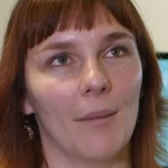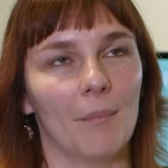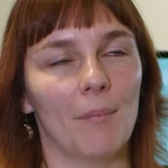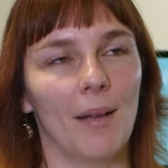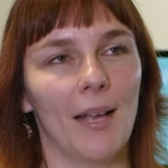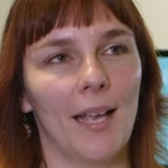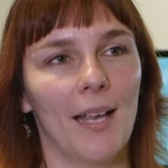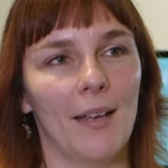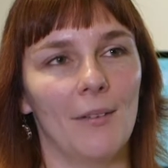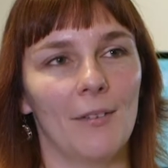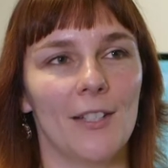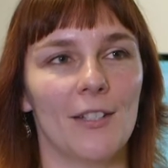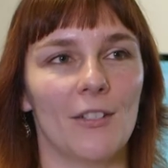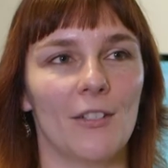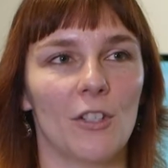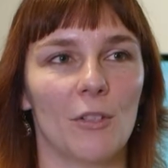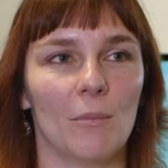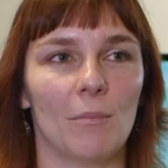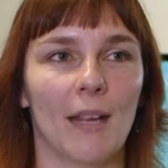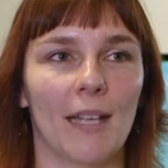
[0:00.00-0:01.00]
My
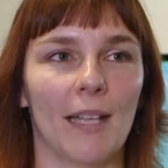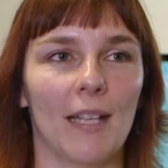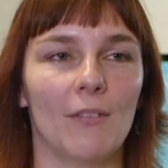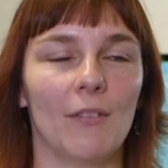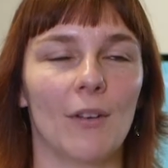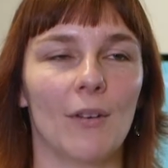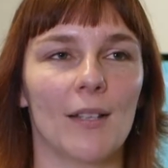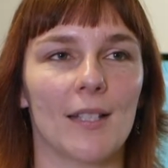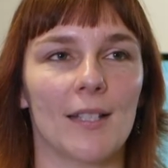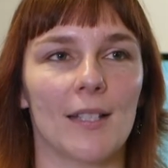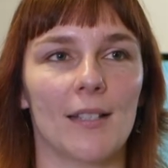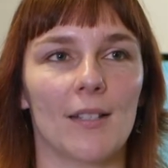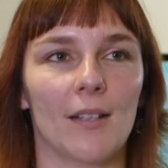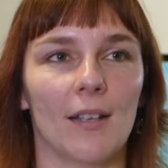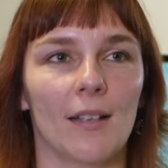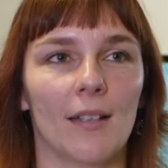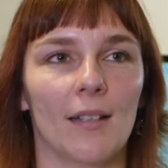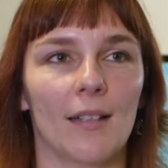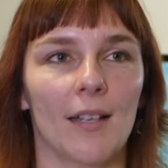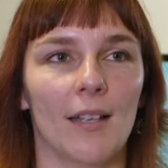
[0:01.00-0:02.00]
research mainly focuses
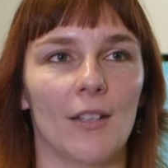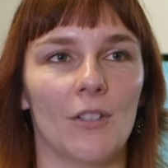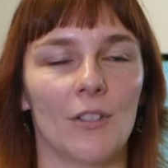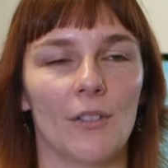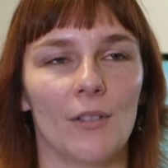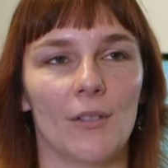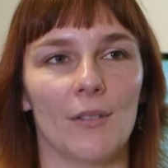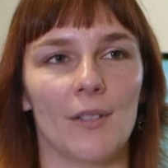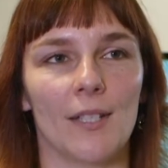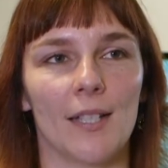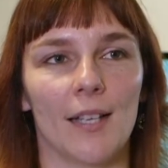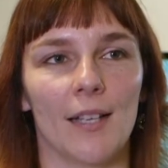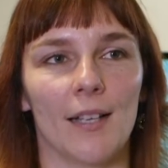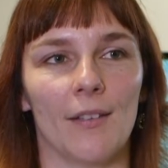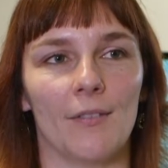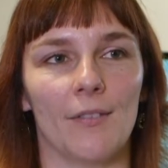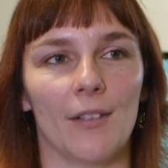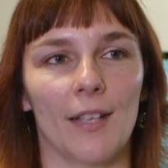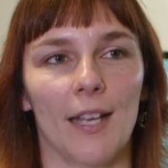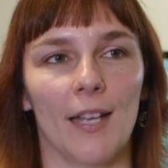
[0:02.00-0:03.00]
on issues
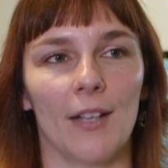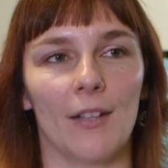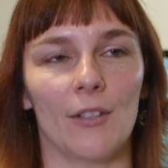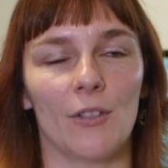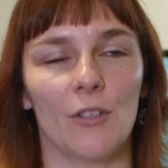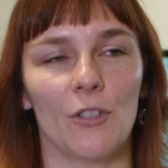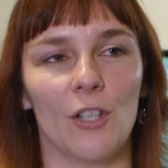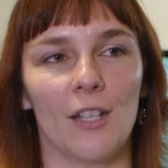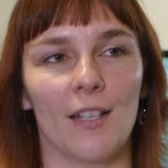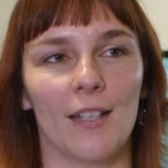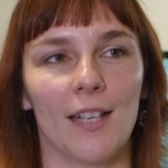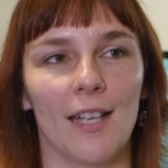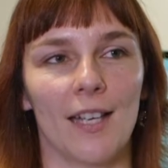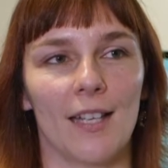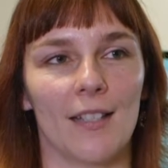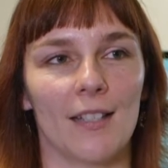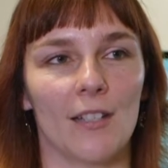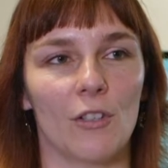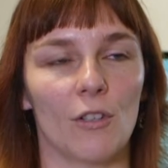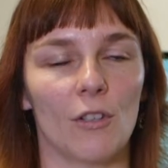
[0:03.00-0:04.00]
of inclusion
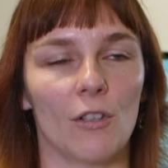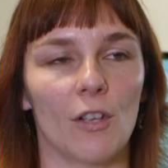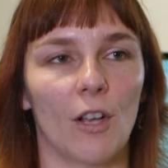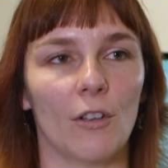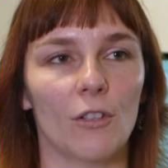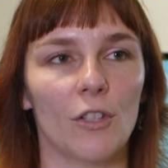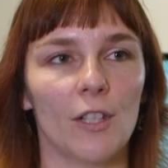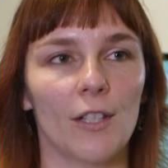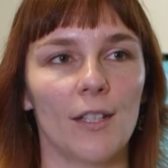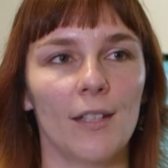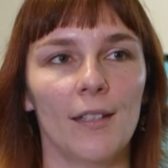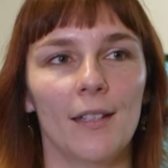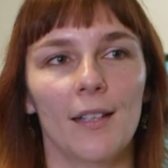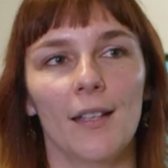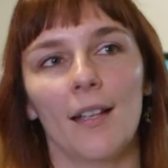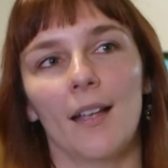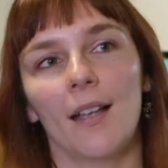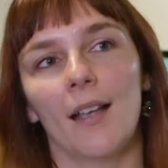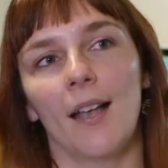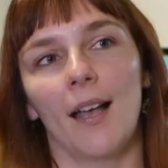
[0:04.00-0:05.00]
in digital culture.
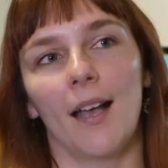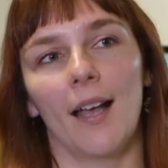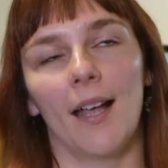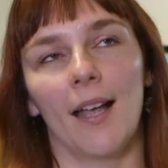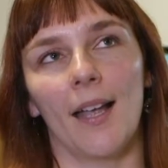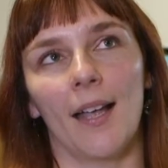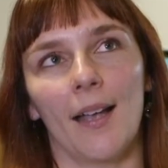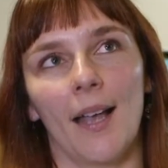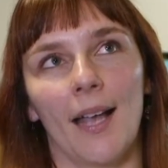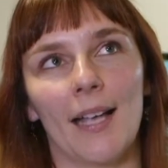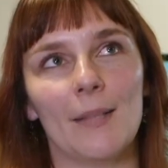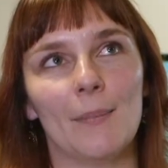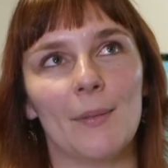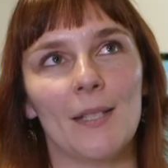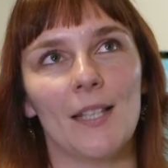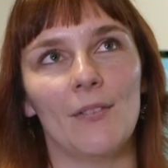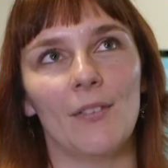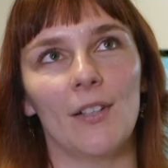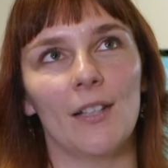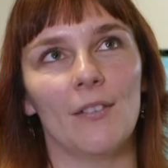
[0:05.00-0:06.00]
Uh, I
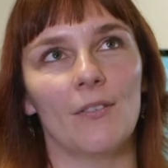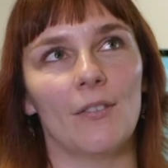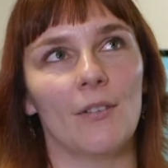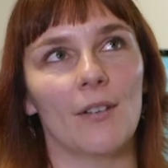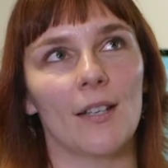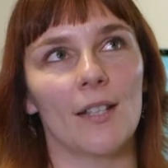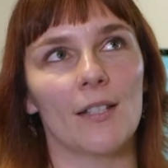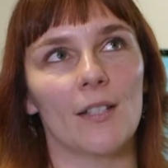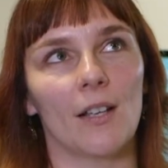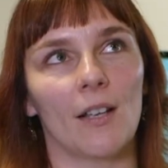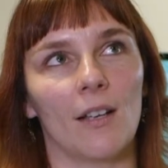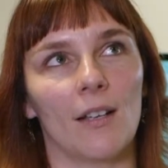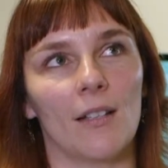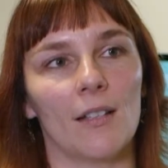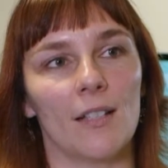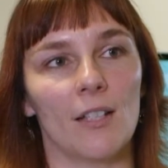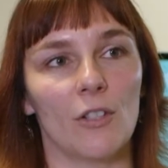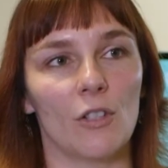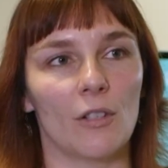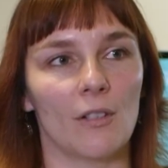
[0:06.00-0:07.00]
specifically focus on
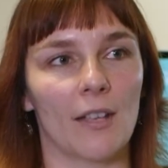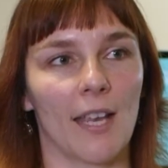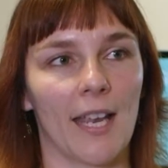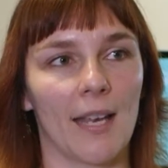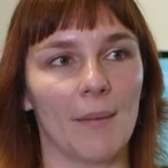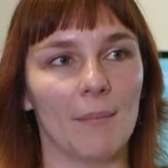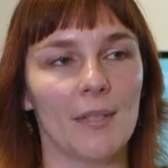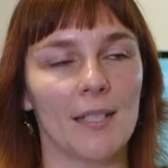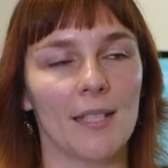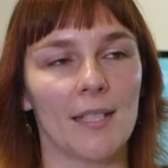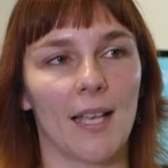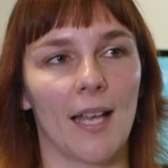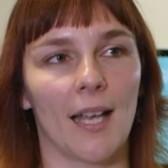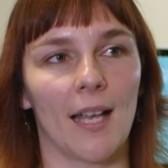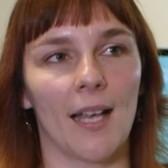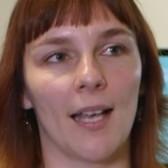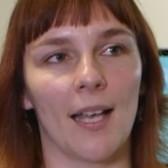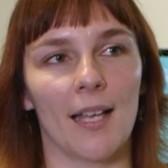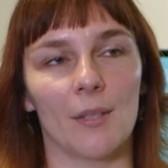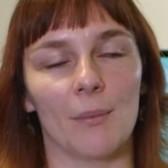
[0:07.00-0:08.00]
digital games
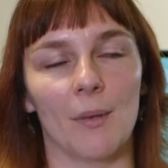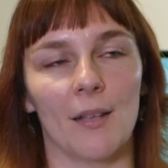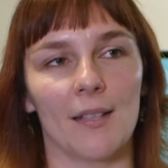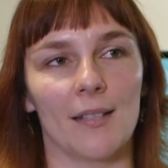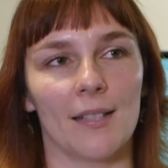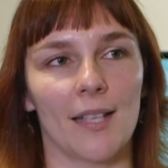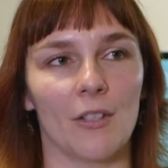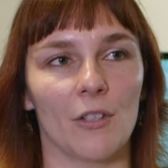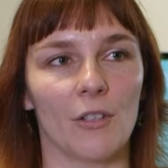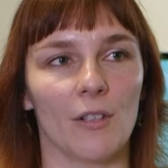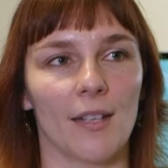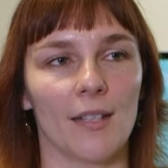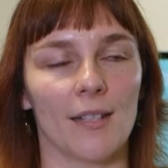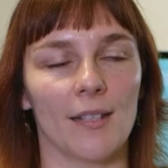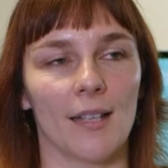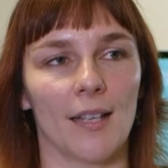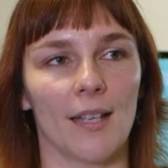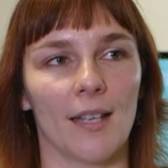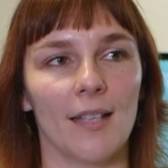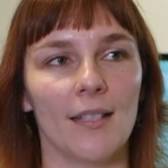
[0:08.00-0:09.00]
uh, as well as internet
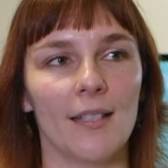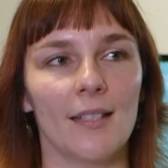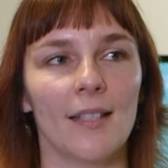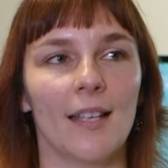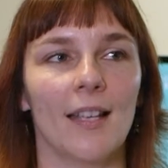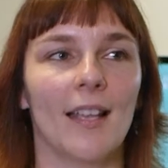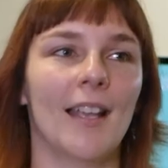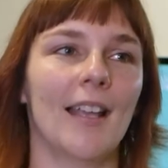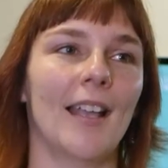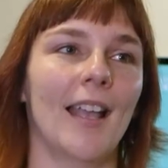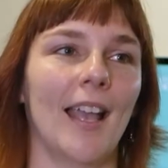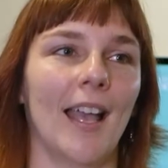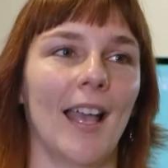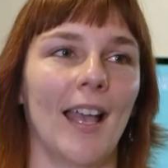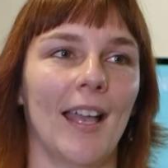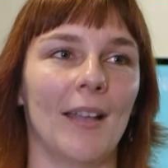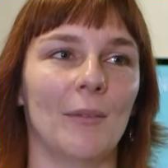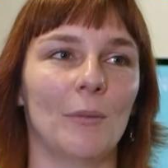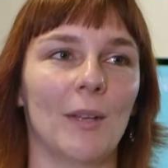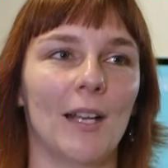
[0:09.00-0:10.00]
studies.
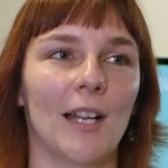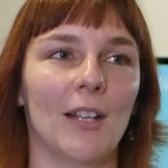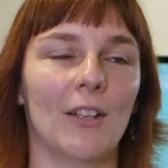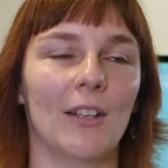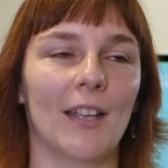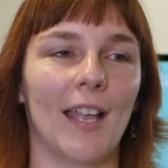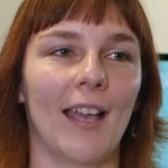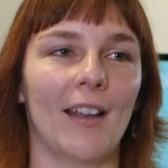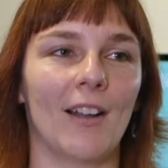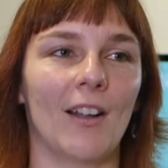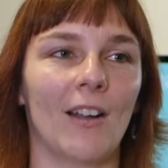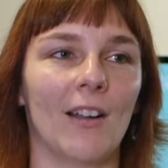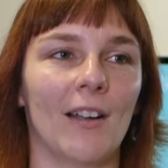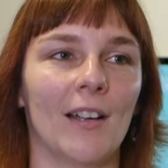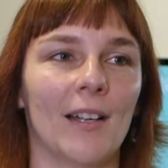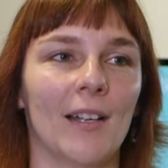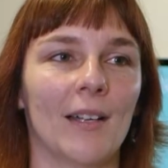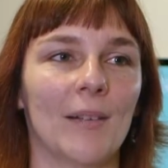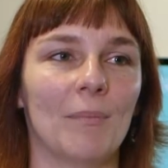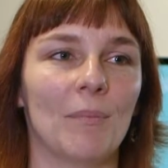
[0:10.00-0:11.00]
And what I look at
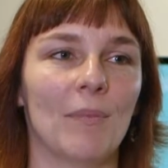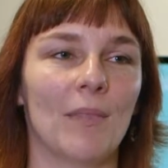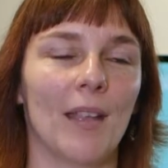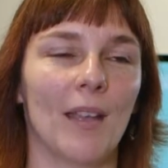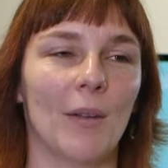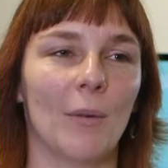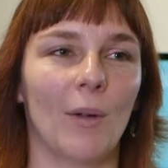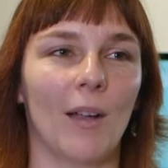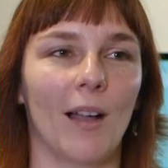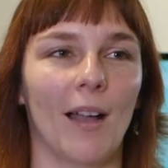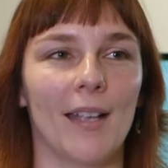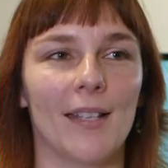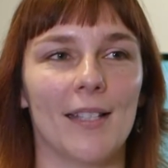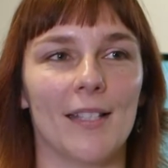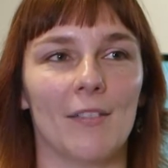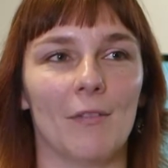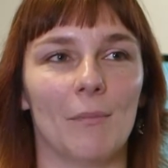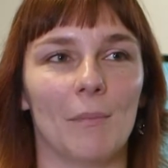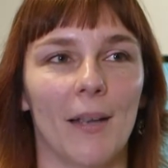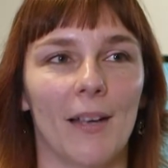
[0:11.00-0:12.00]
are what kinds
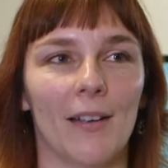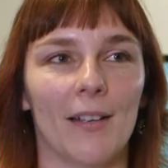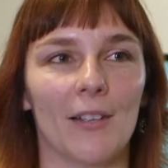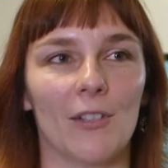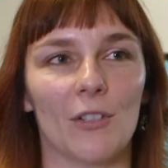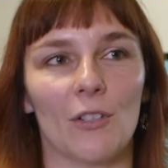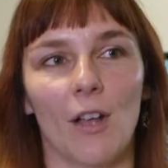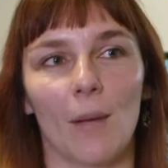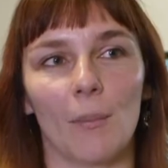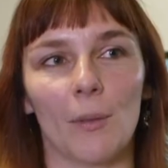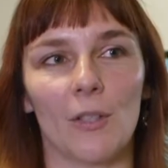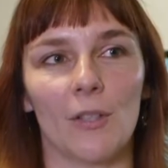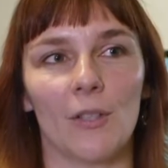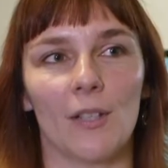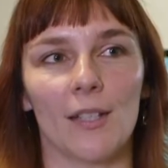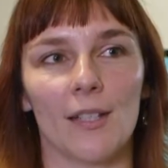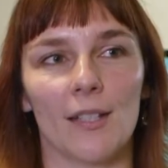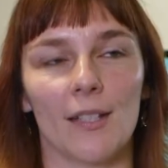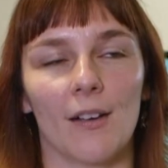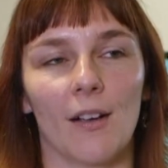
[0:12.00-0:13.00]
of barriers and
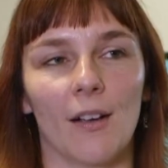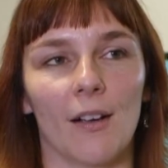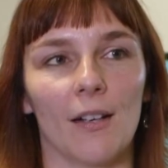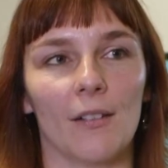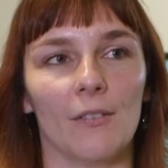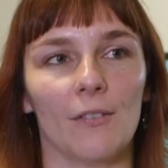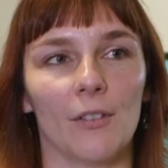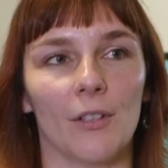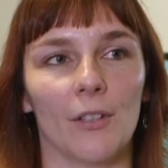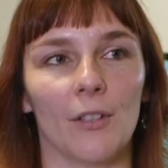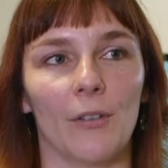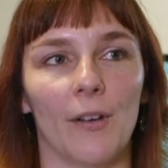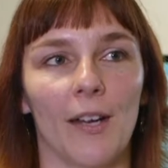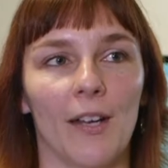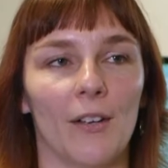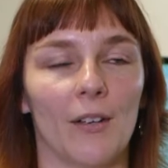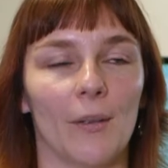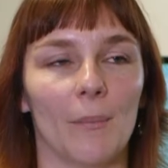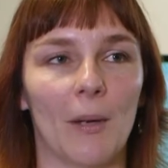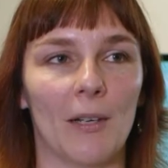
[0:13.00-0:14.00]
opportunities there are for
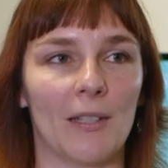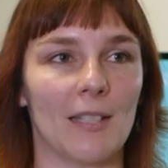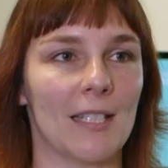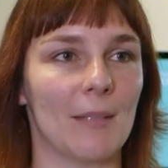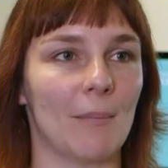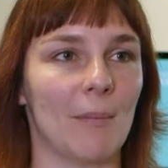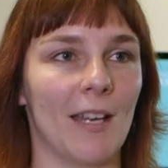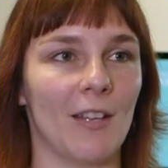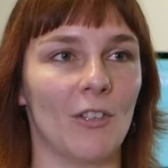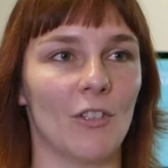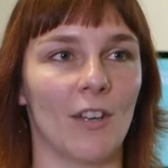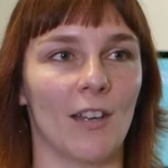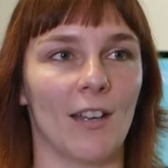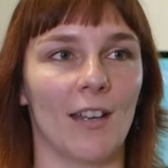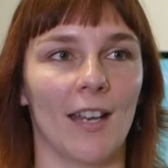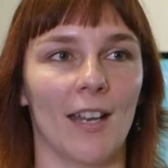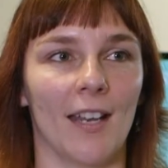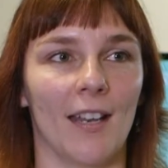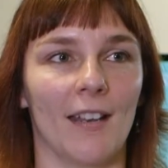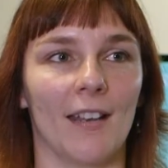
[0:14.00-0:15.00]
greater
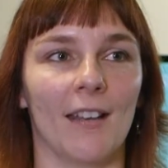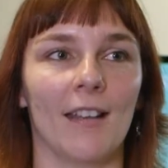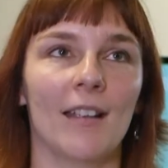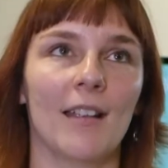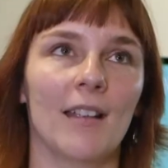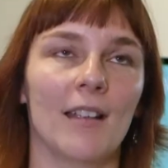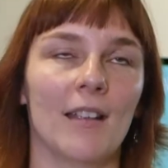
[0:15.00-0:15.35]
participation in